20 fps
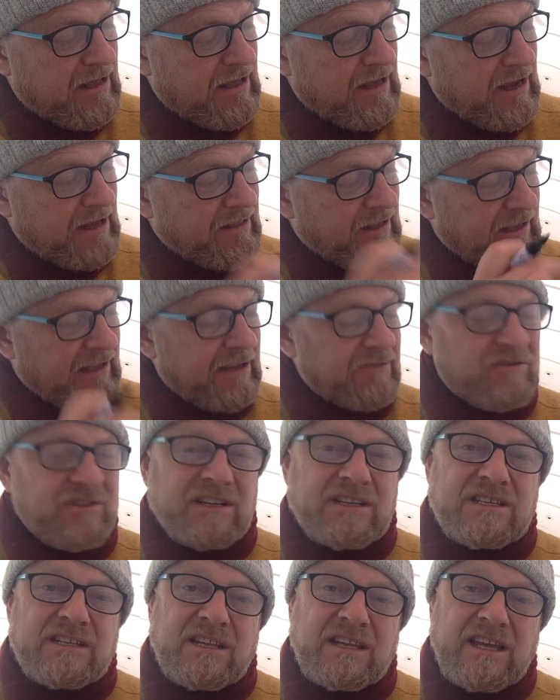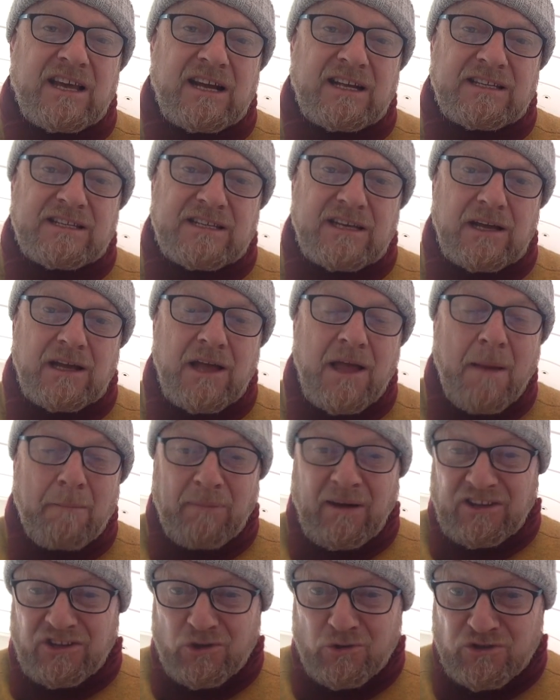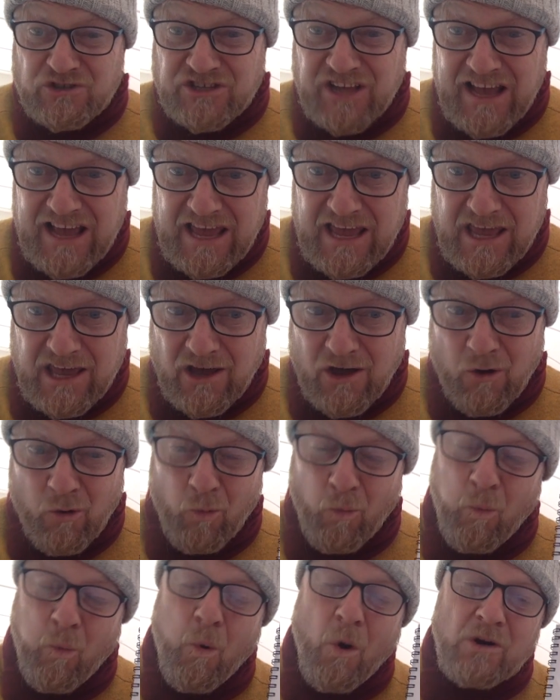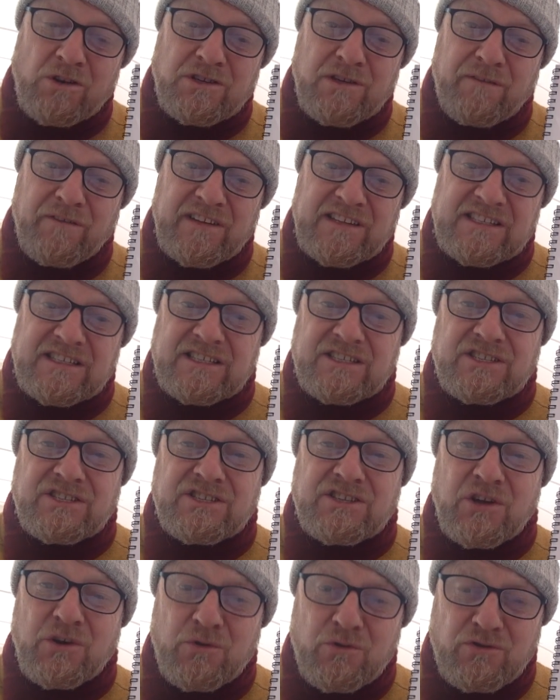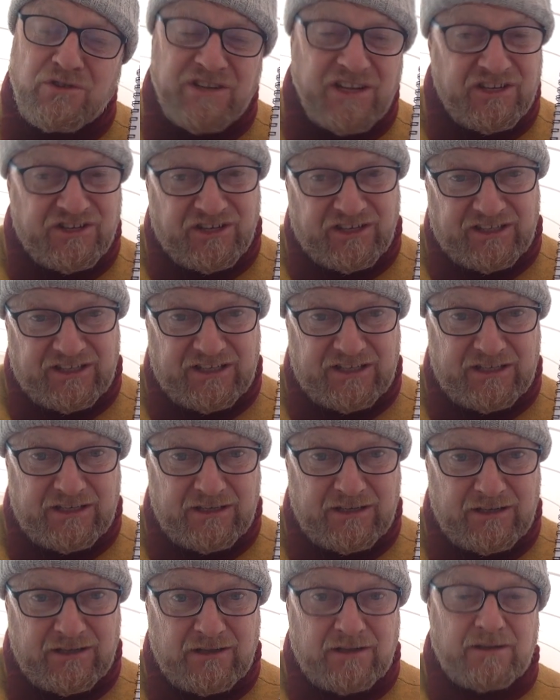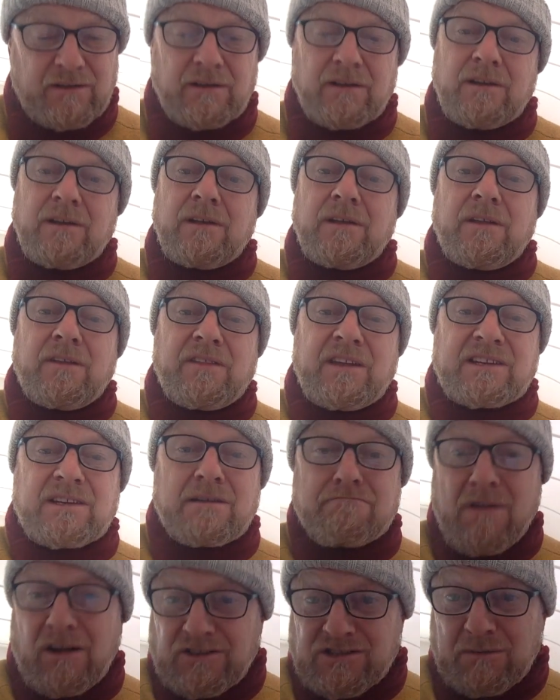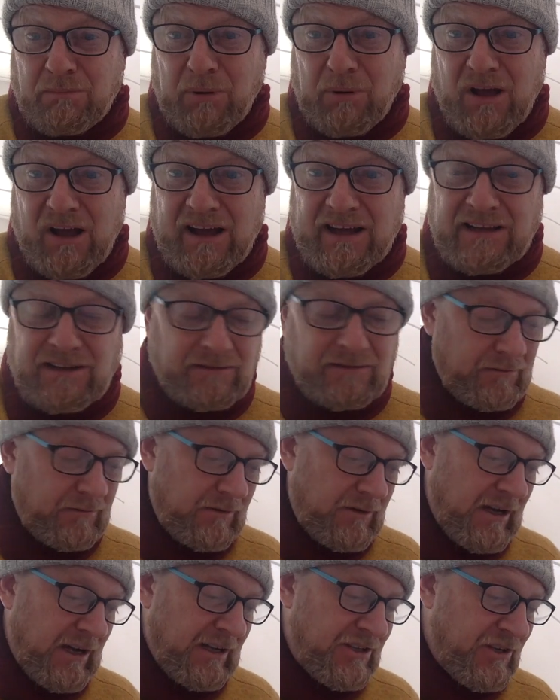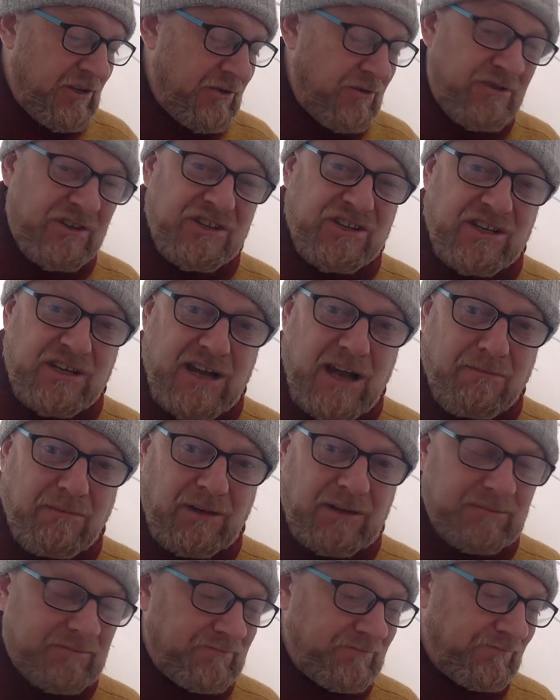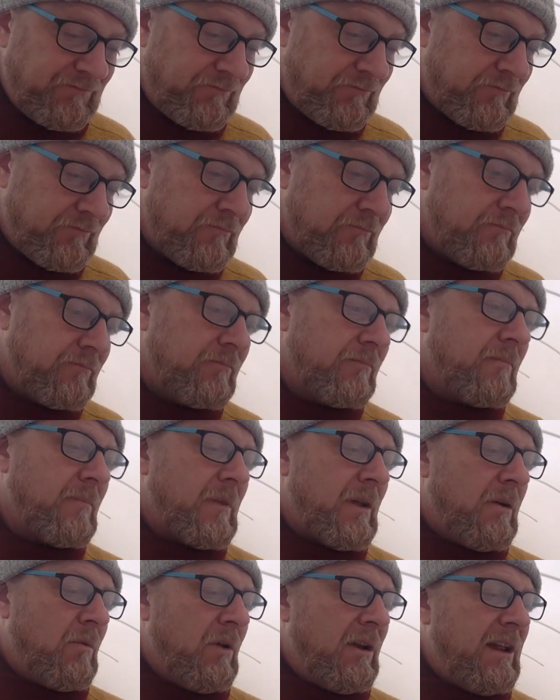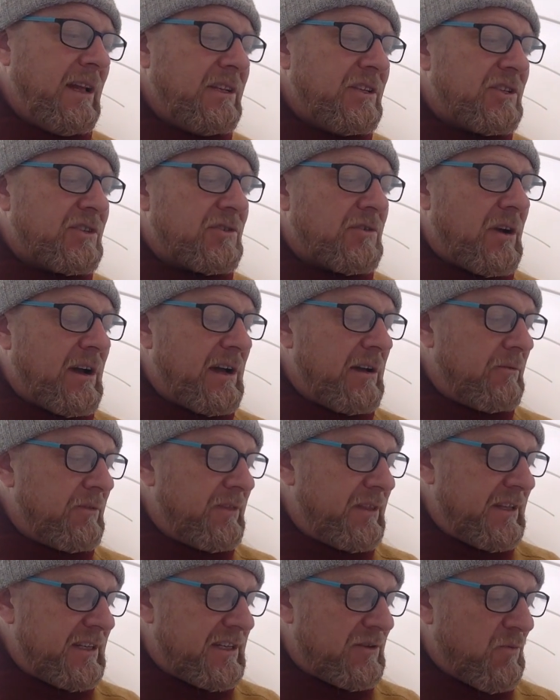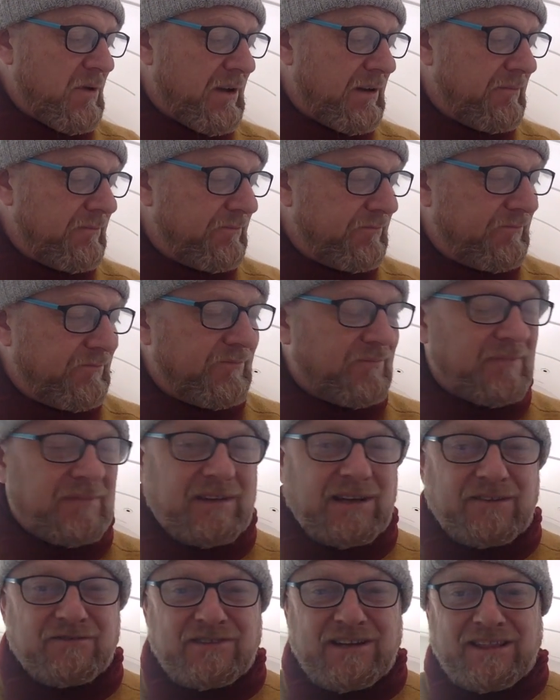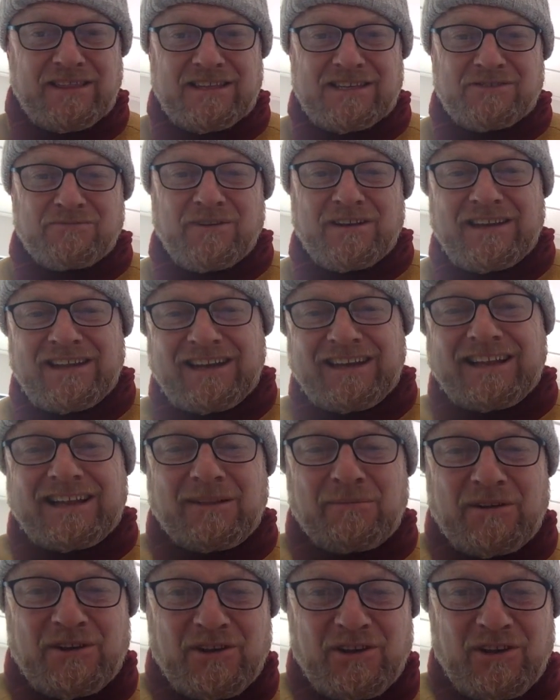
and that gives us the answer. But you say, what if it's 2 digits that are multiplying a 2-digit number? Well, let's try it with this one. I've done this one a little bit